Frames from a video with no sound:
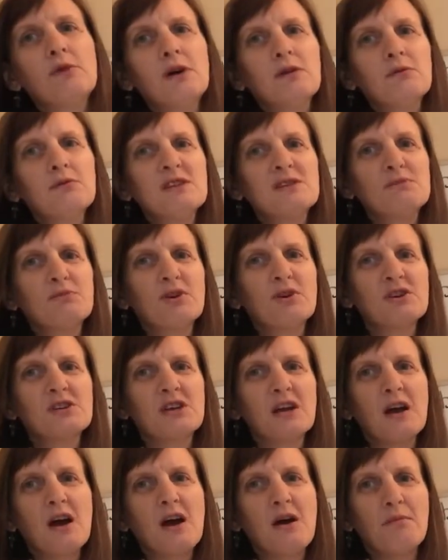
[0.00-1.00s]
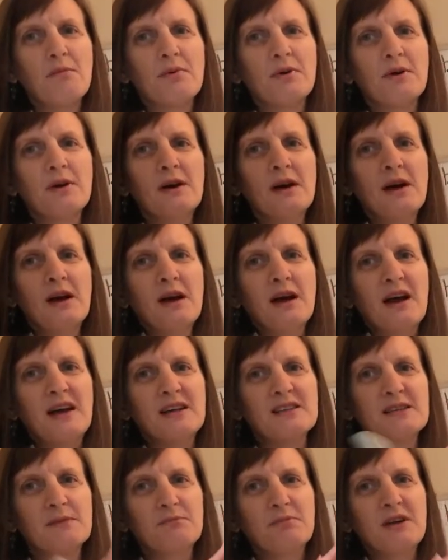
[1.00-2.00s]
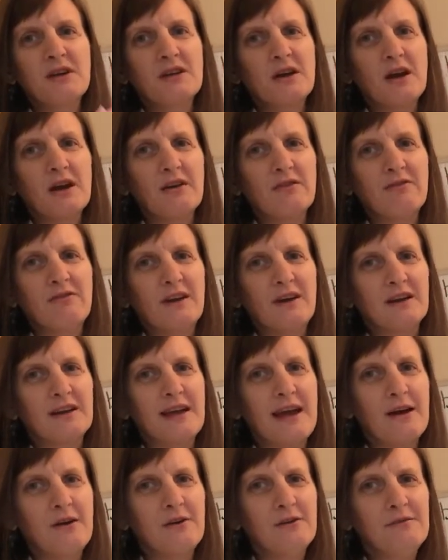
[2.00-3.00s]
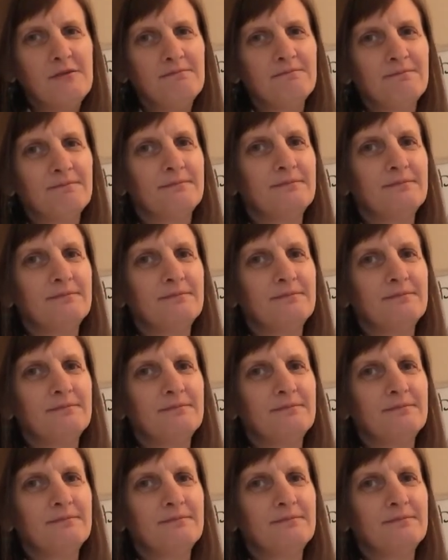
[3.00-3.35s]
what was pushing up as the piñata fell down?